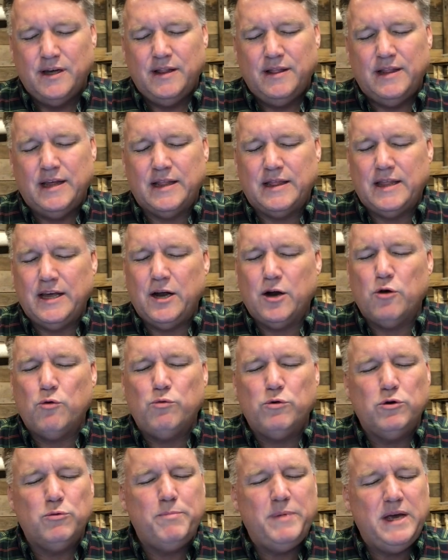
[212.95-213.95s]
that there
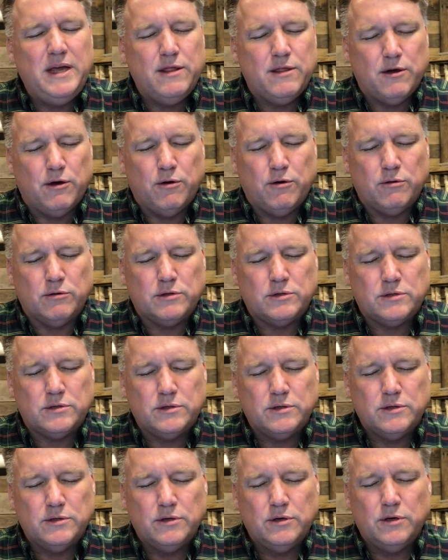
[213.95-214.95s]
will be
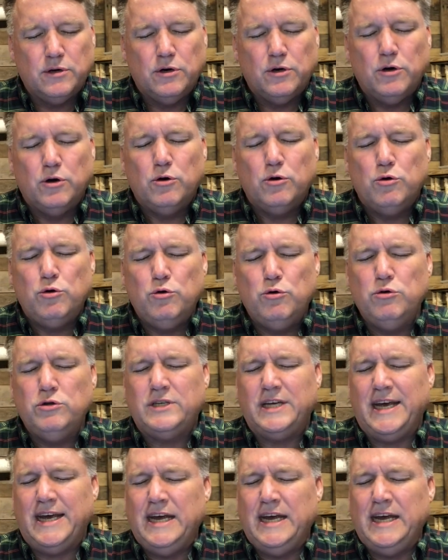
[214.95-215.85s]
those whose